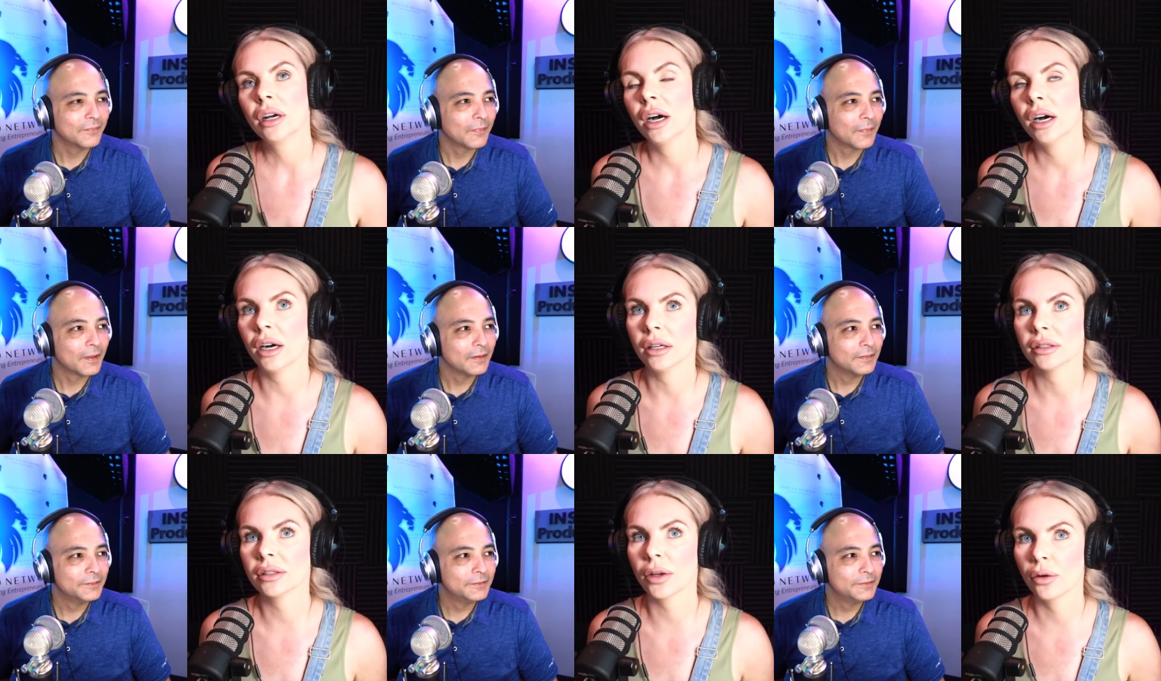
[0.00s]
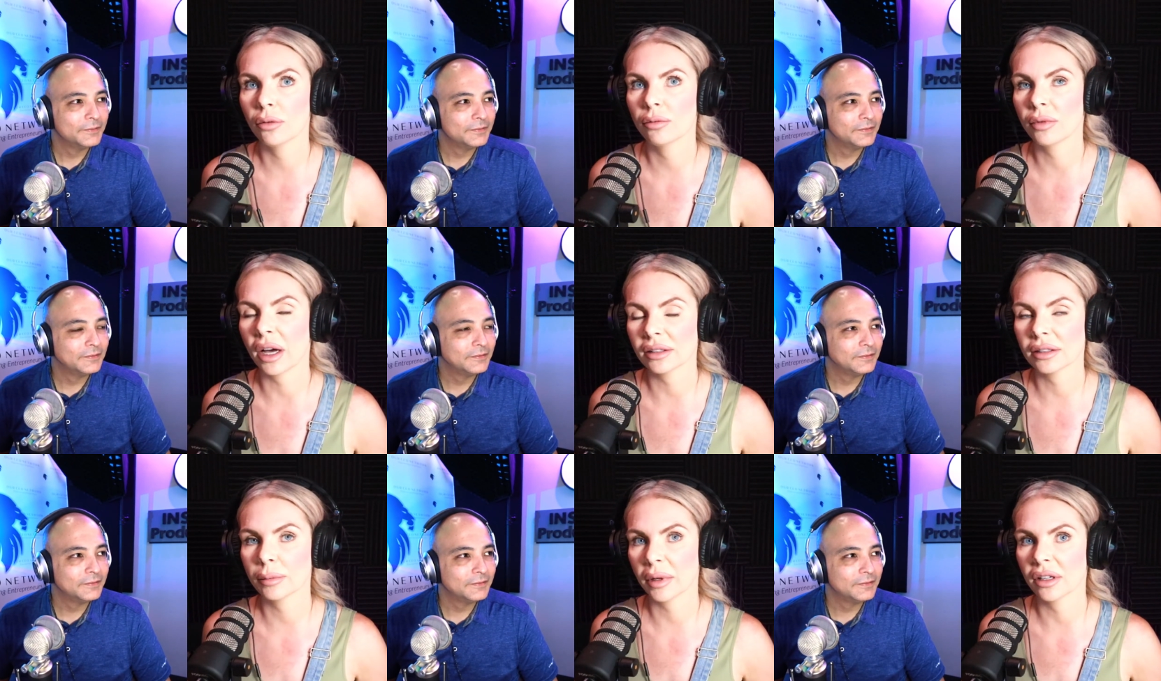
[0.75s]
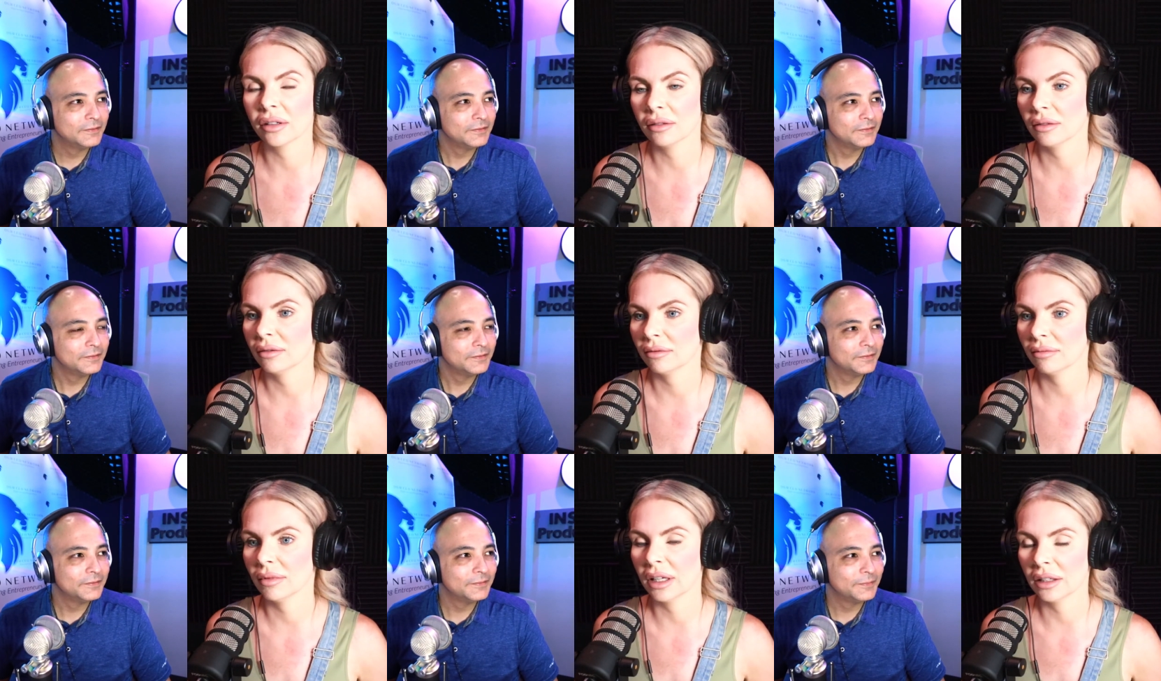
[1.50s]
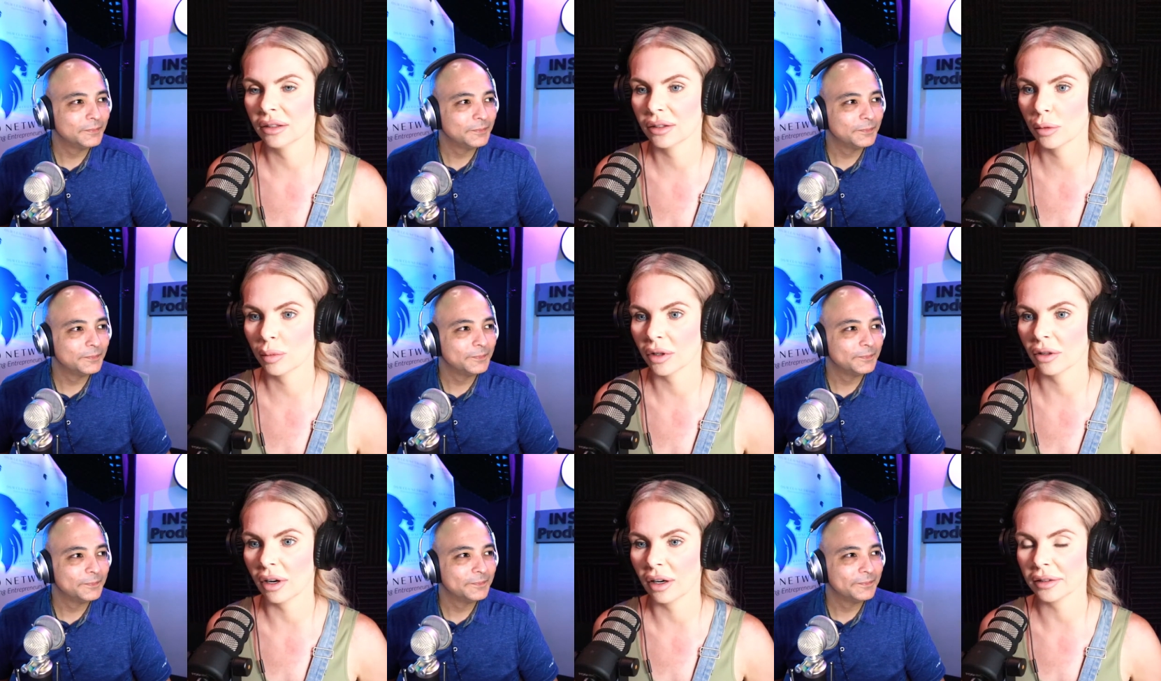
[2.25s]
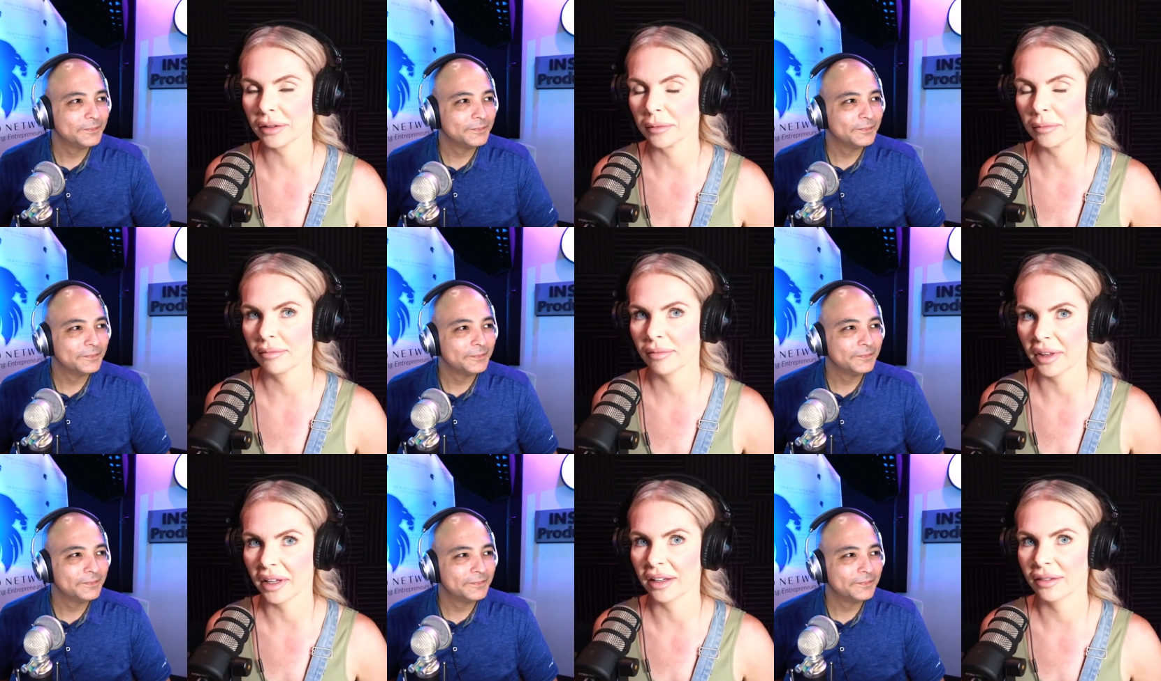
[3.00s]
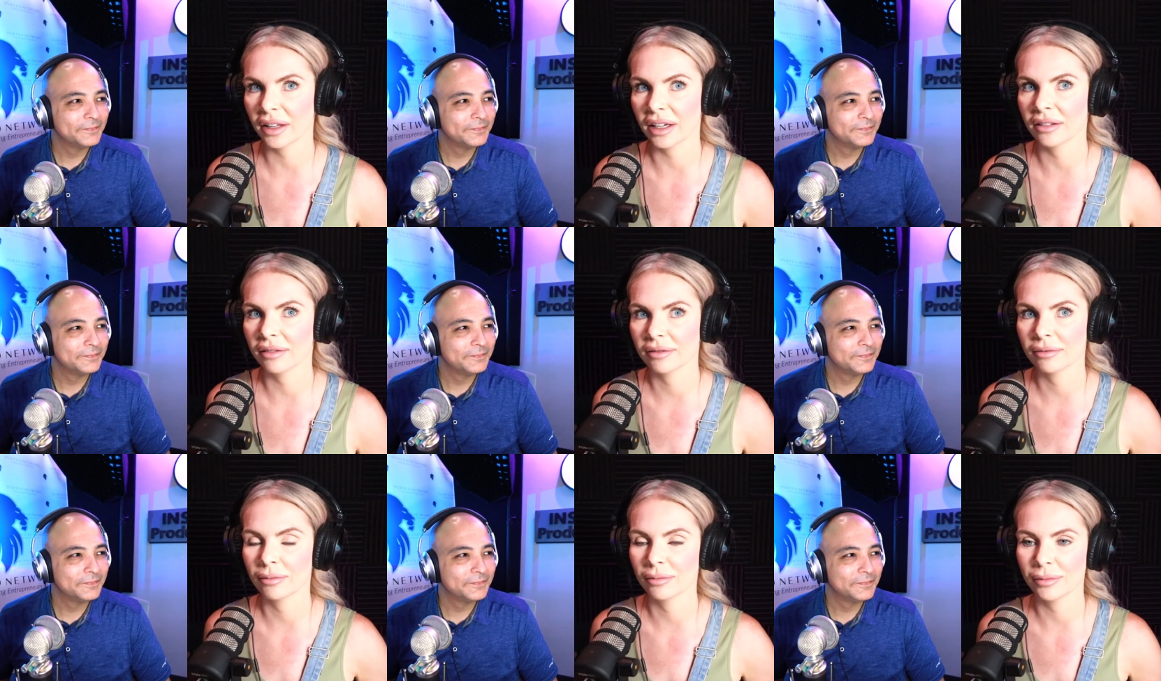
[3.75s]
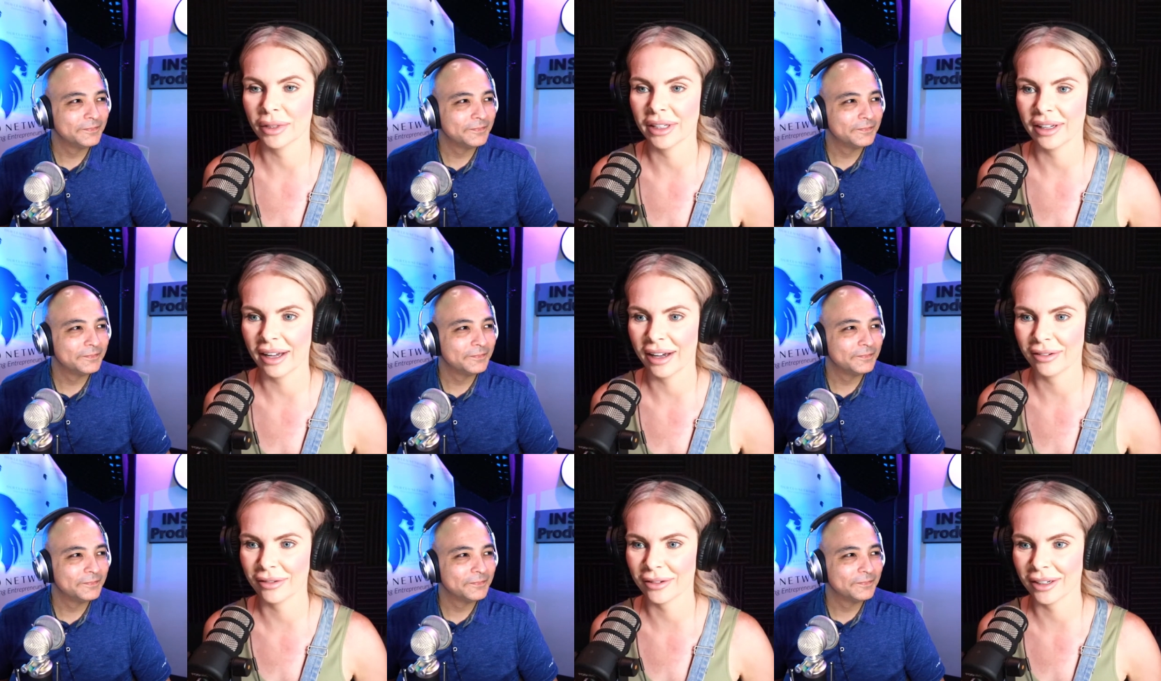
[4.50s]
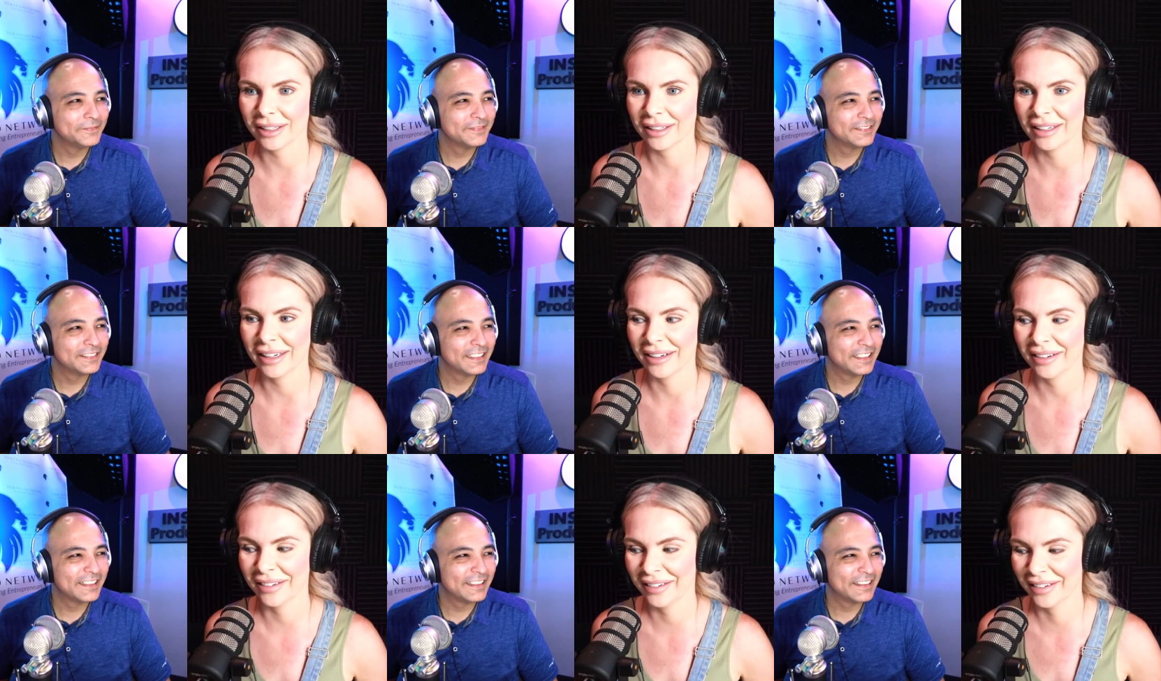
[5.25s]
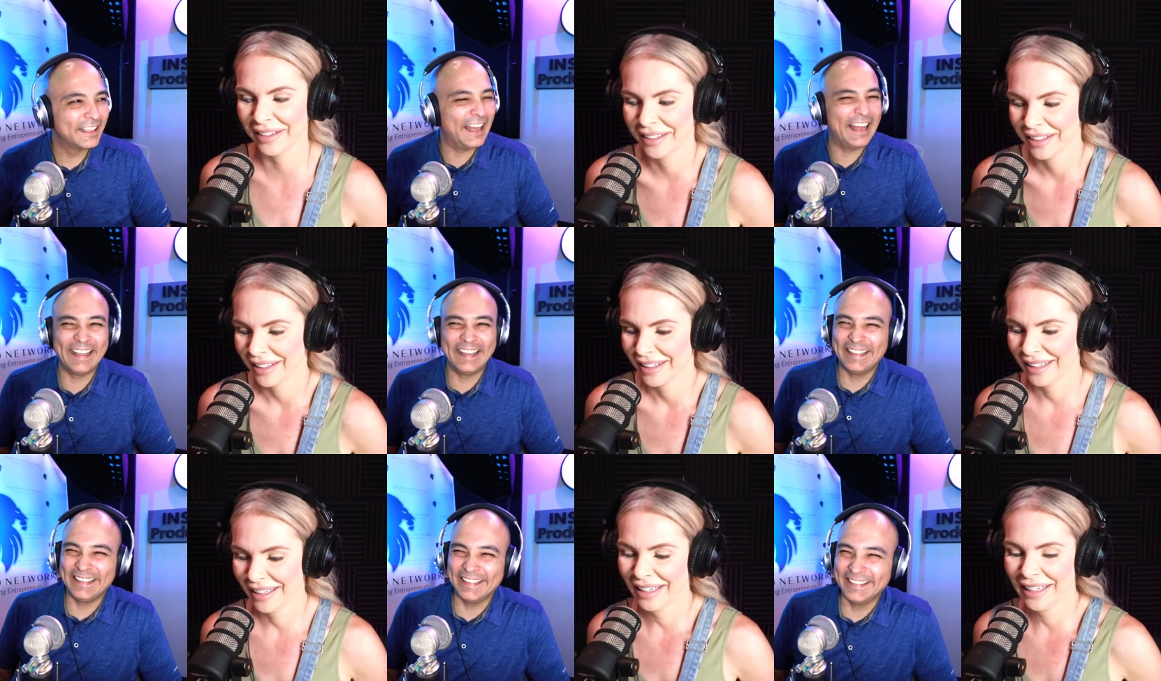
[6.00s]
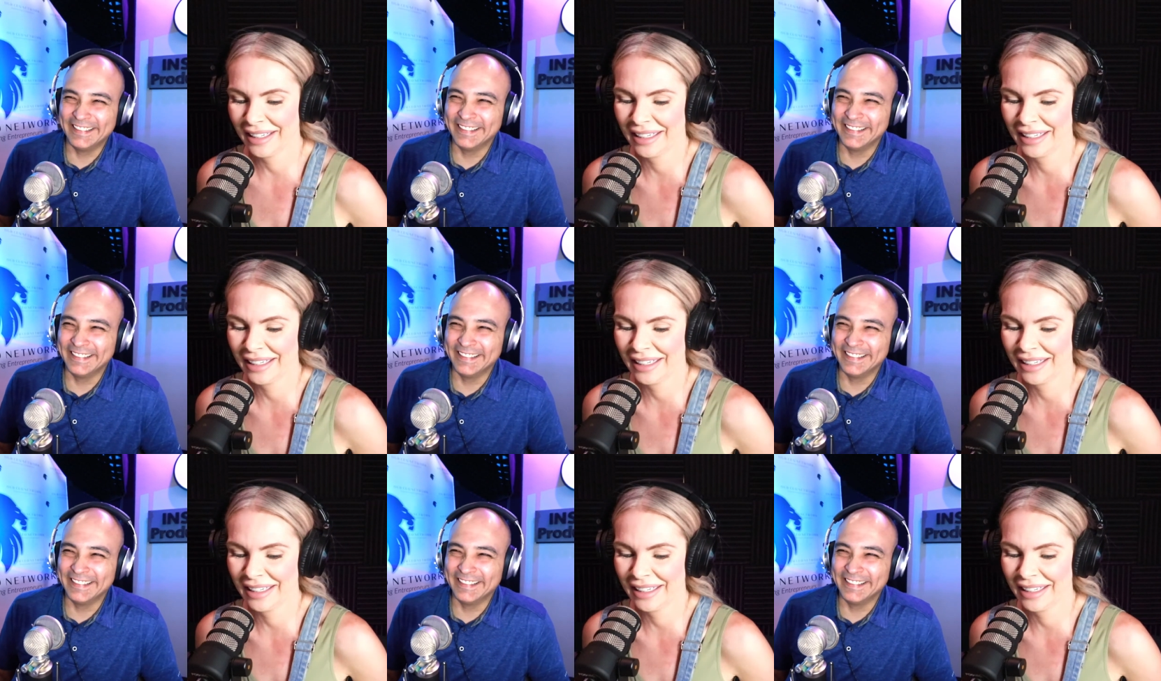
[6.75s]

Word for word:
Speaker 1: Uh, so that's been a super awesome thing that we have right now.